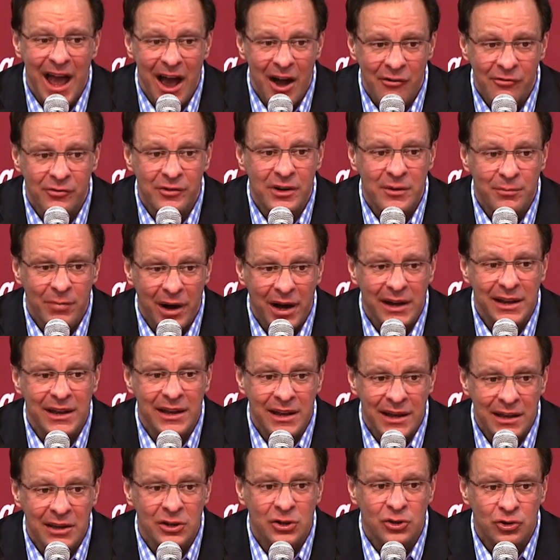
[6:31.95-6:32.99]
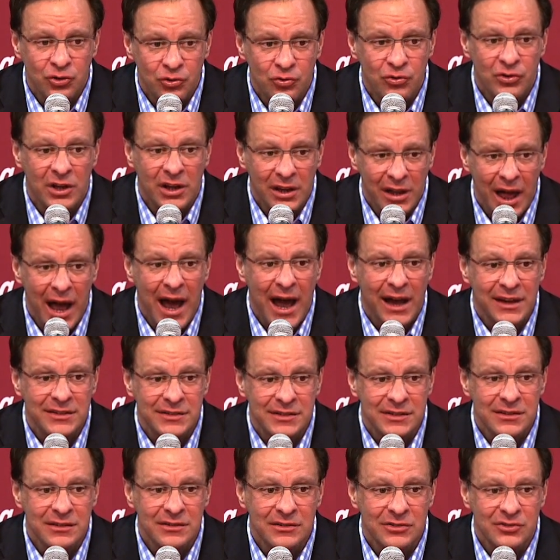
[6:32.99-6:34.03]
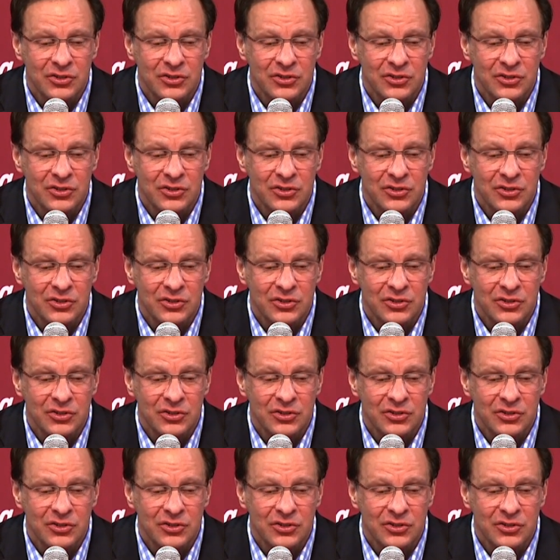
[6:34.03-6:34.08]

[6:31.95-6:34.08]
everybody into the glass.